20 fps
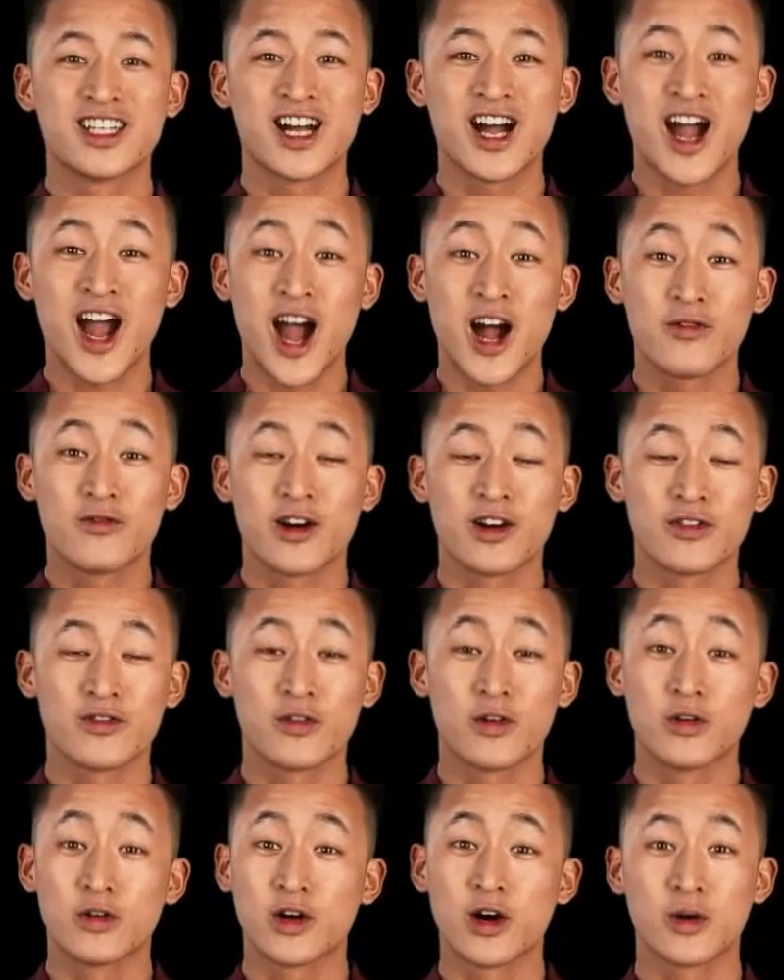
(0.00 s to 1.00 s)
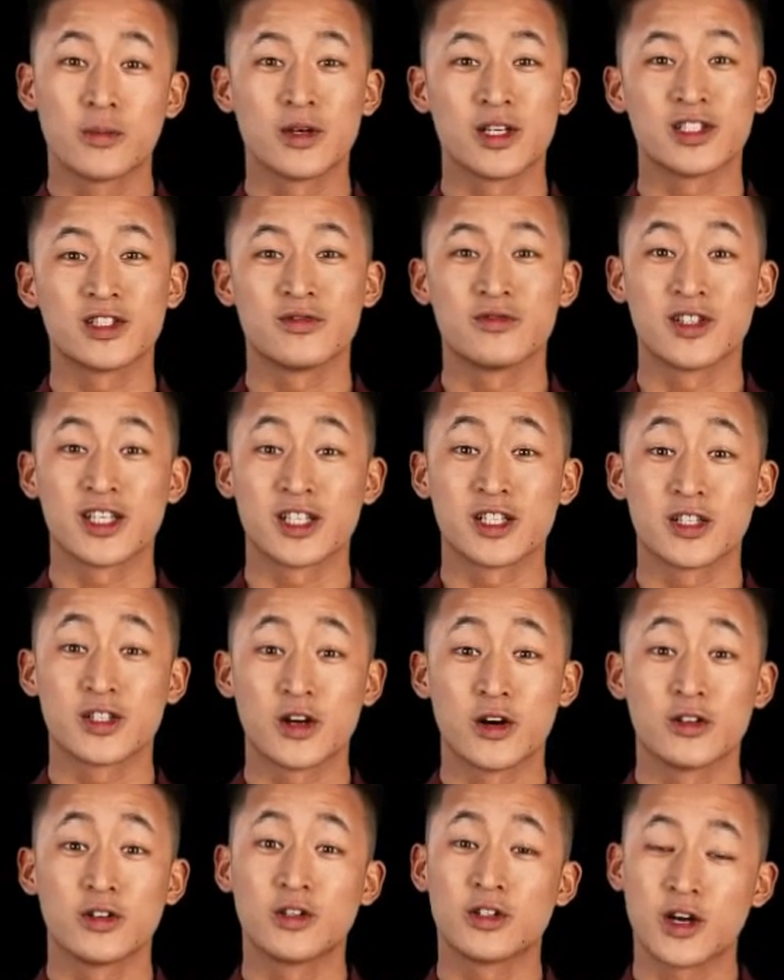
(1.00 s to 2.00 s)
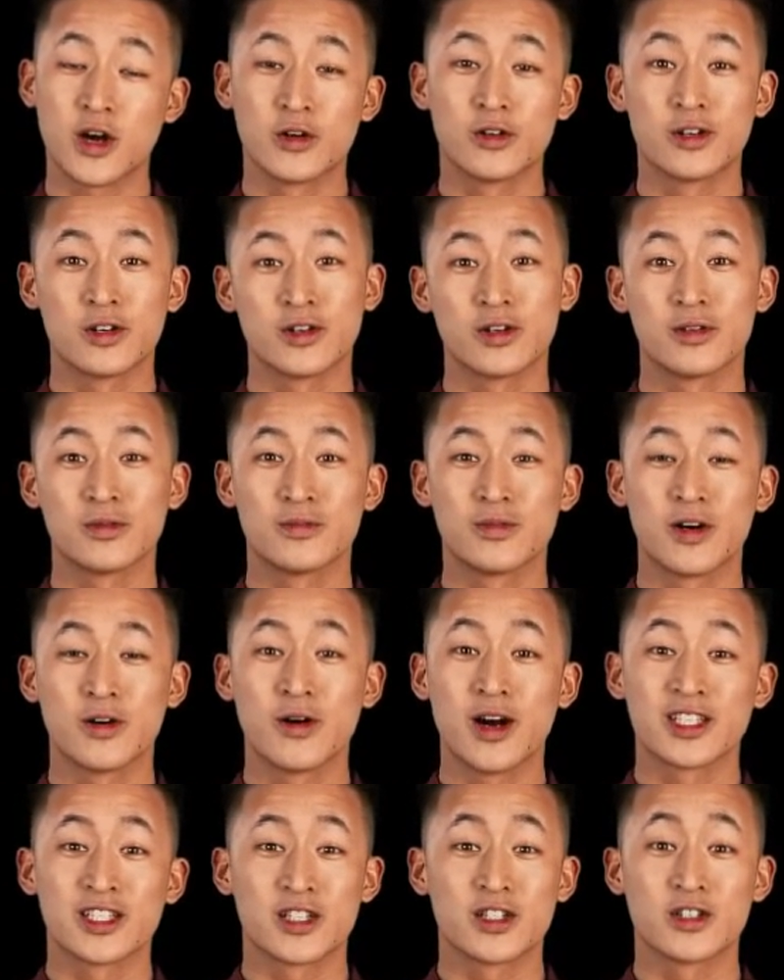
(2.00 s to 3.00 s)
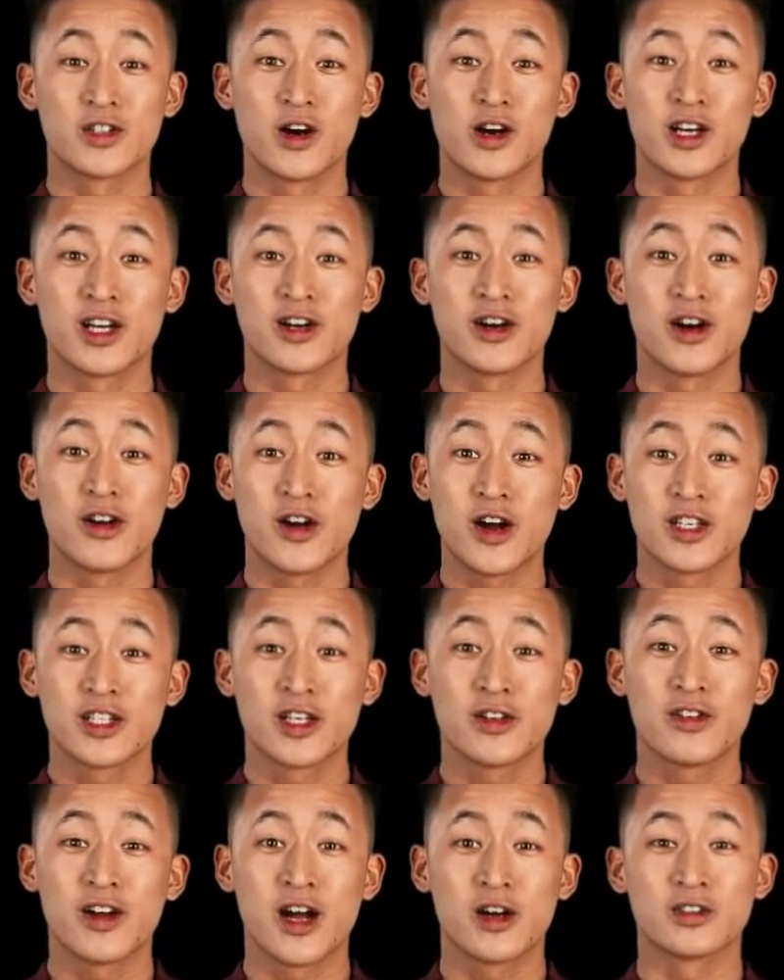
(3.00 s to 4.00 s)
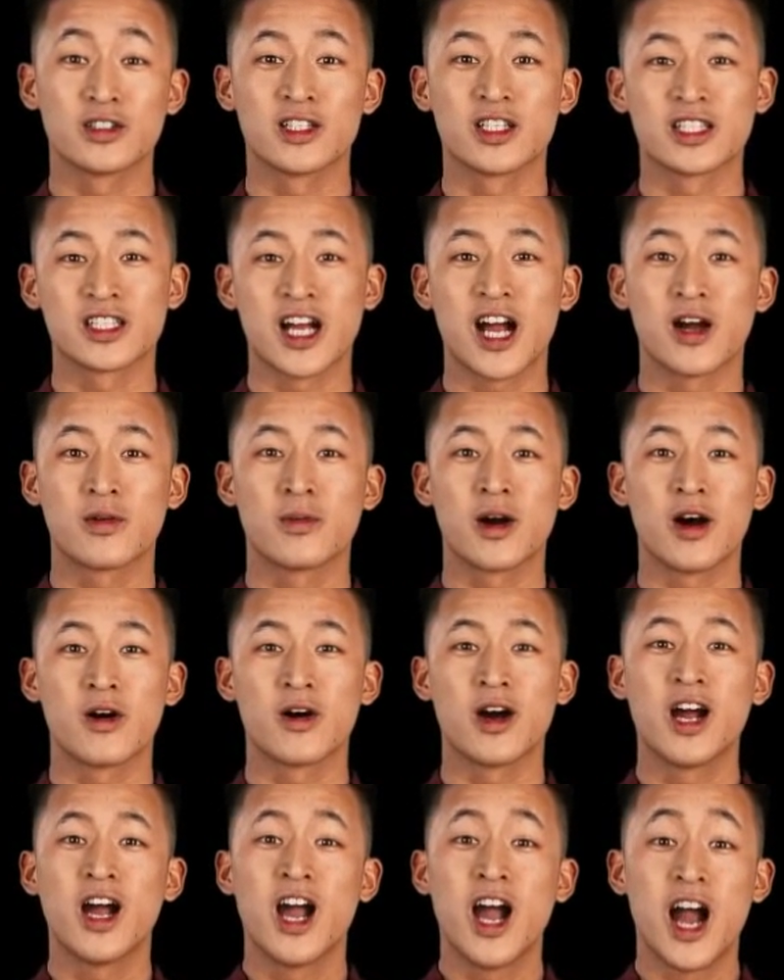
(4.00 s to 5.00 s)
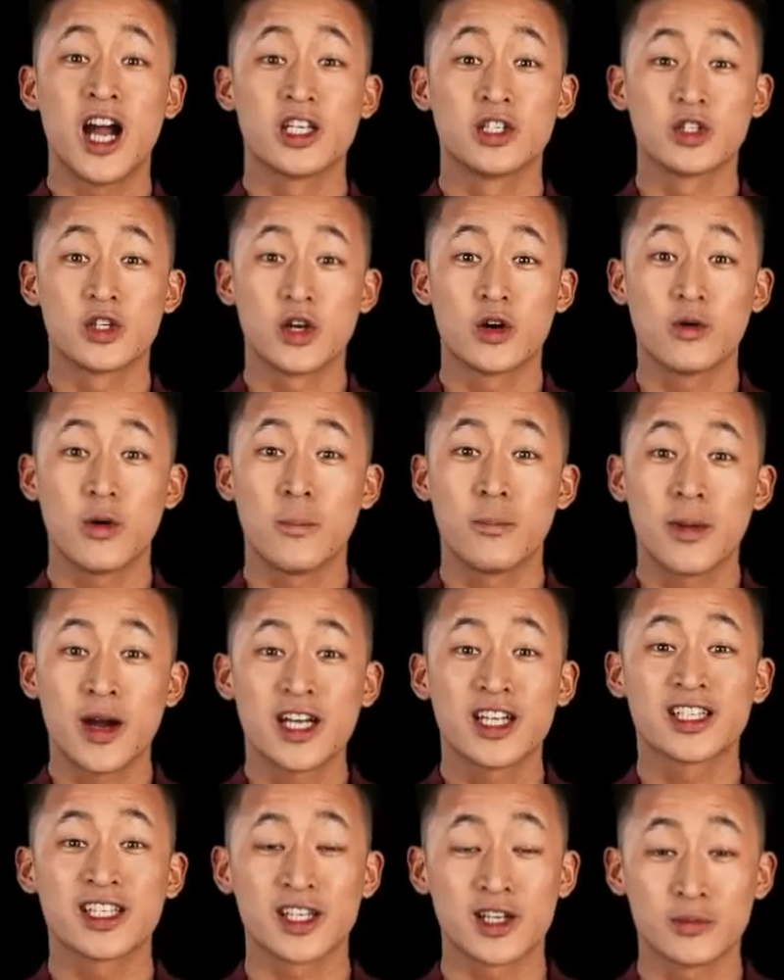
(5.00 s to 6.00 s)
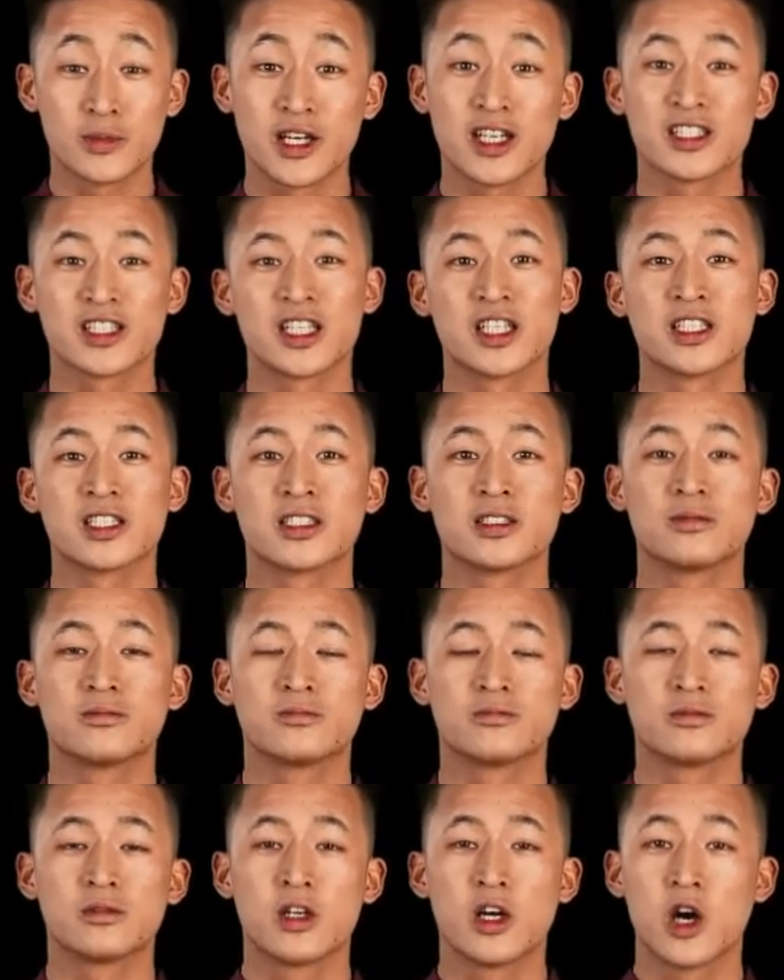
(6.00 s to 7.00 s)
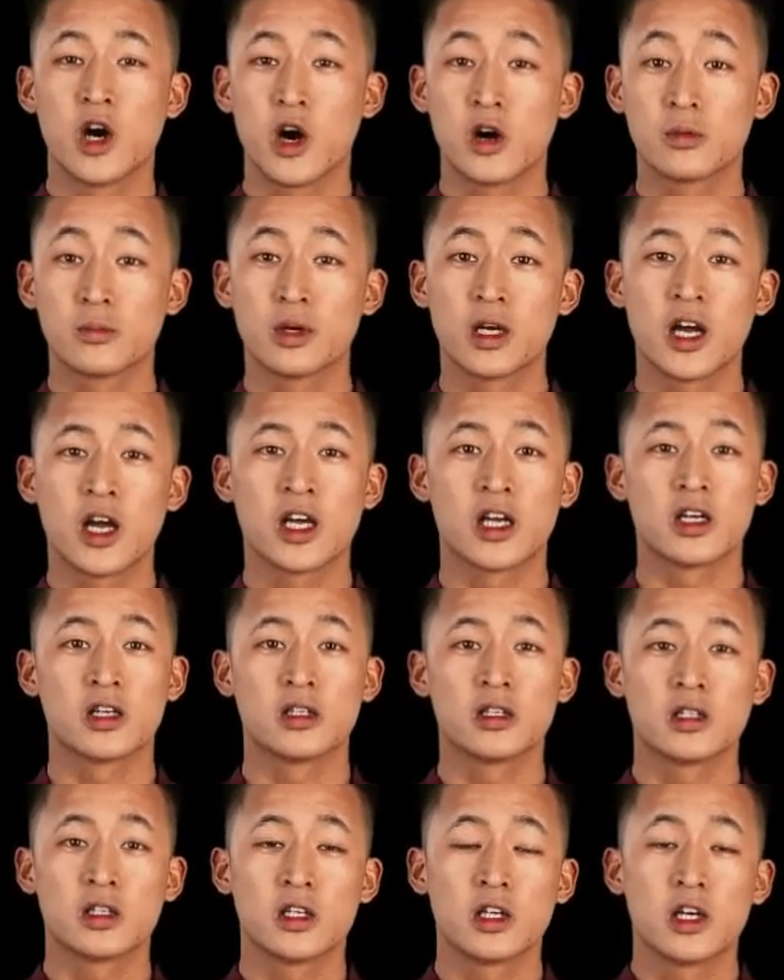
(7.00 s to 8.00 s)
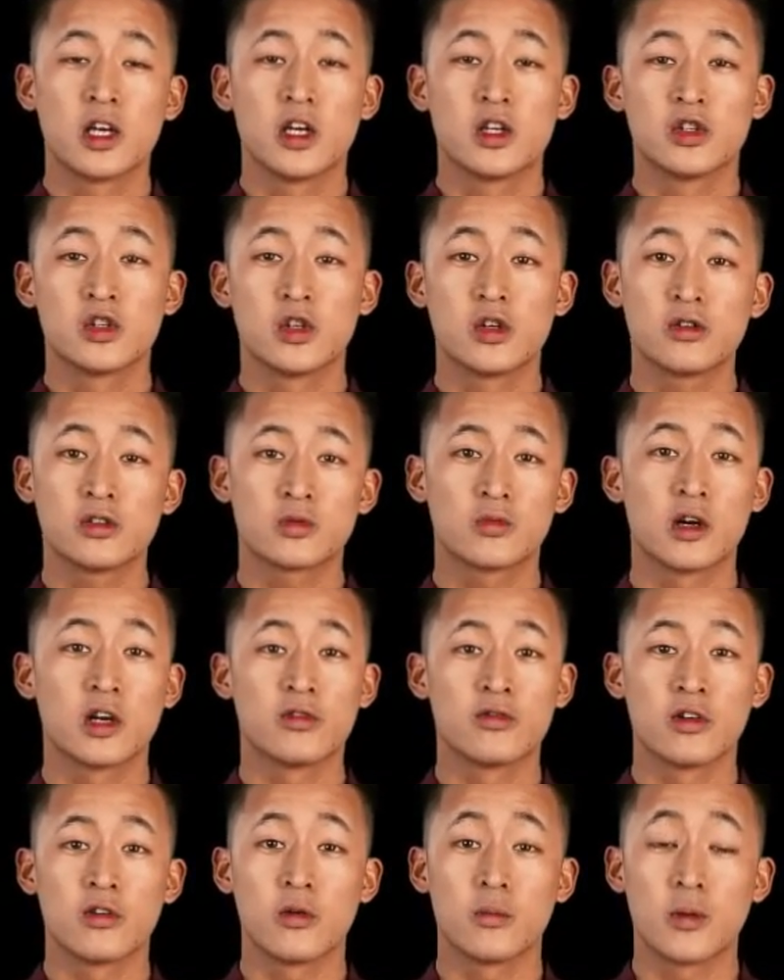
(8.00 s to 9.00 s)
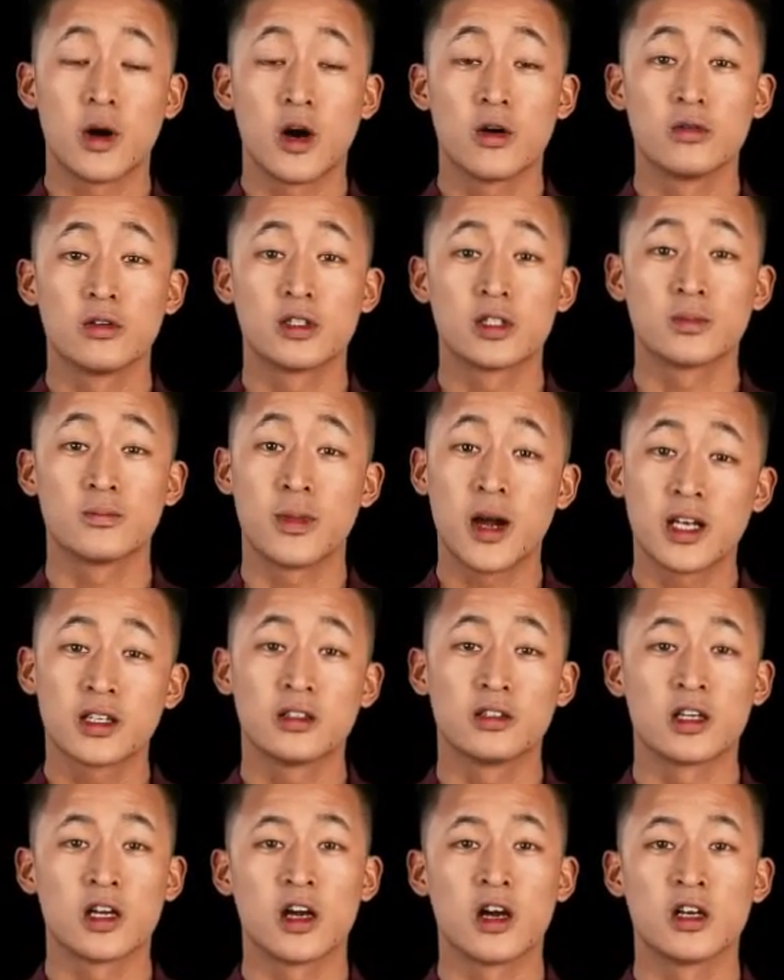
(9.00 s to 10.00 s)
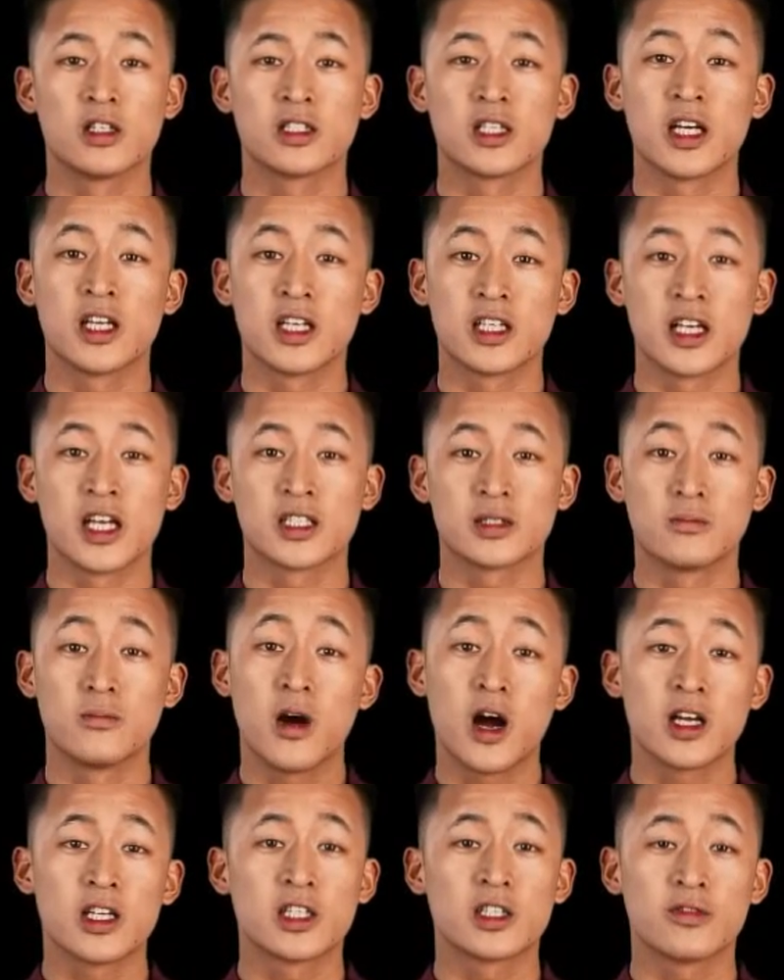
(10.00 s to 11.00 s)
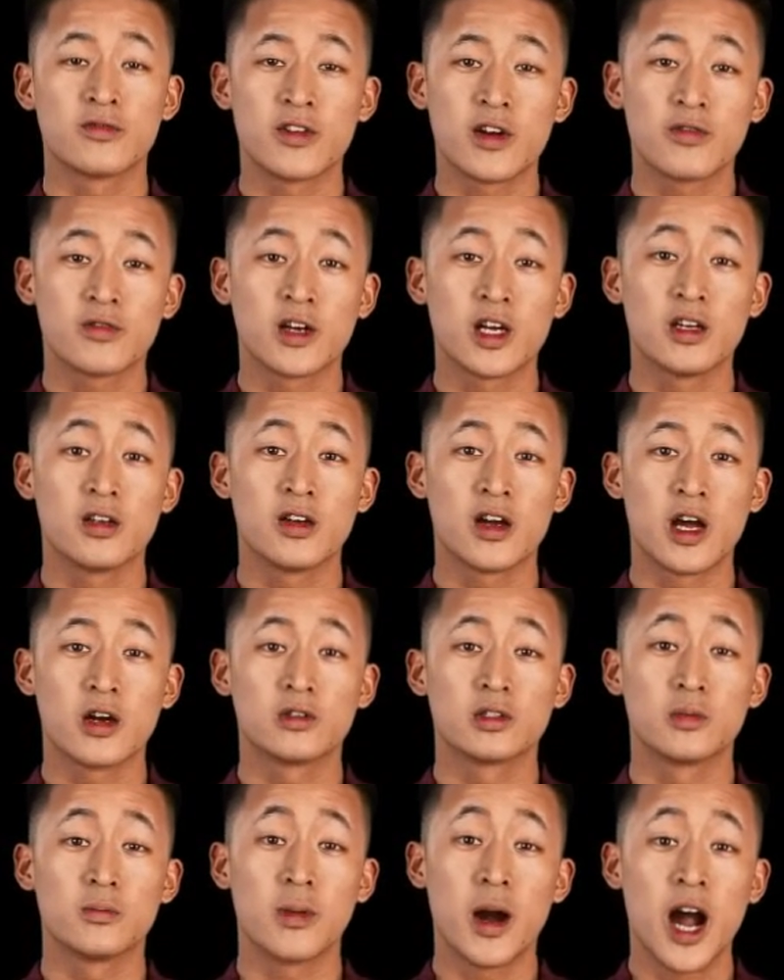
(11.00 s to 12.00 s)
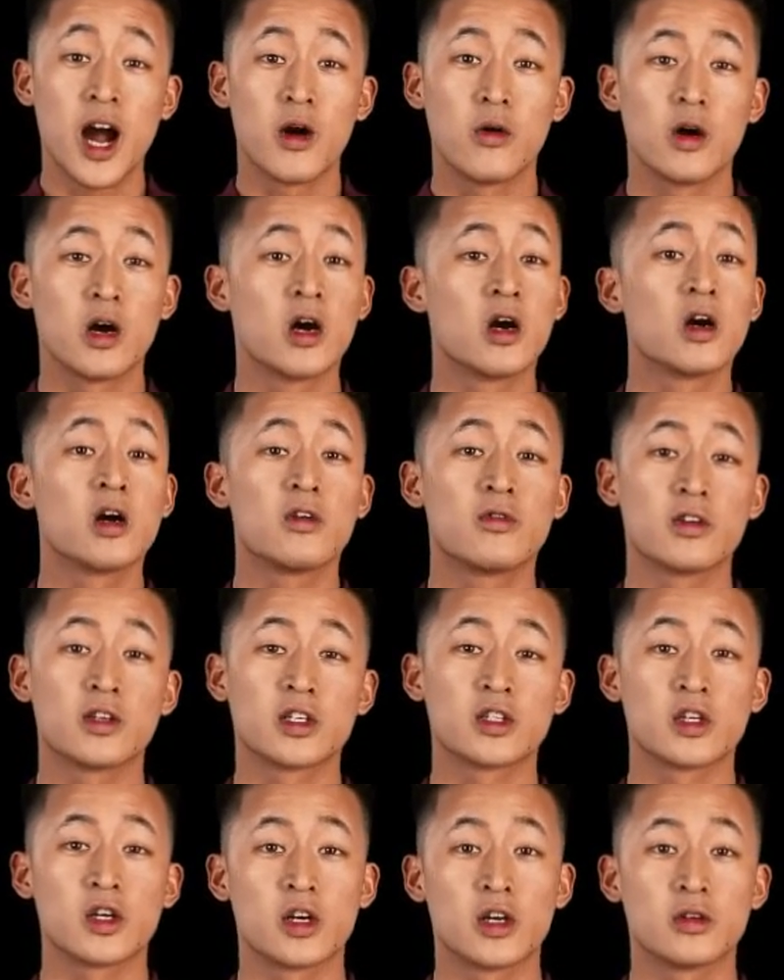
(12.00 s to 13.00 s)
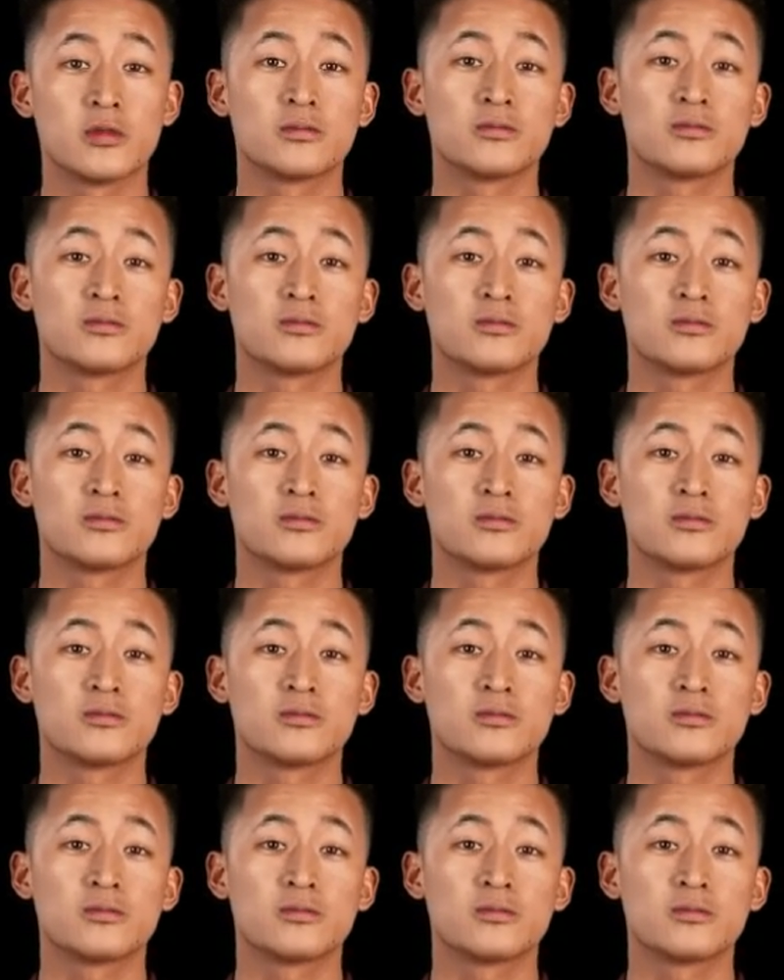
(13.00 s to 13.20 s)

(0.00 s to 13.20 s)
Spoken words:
I run 4 copies of this Son Goku, who has a solid 30,000 attack power and 2 amazing abilities. On play, choose one of your opponent's battle cards and it gets minus 15,000 power for the turn.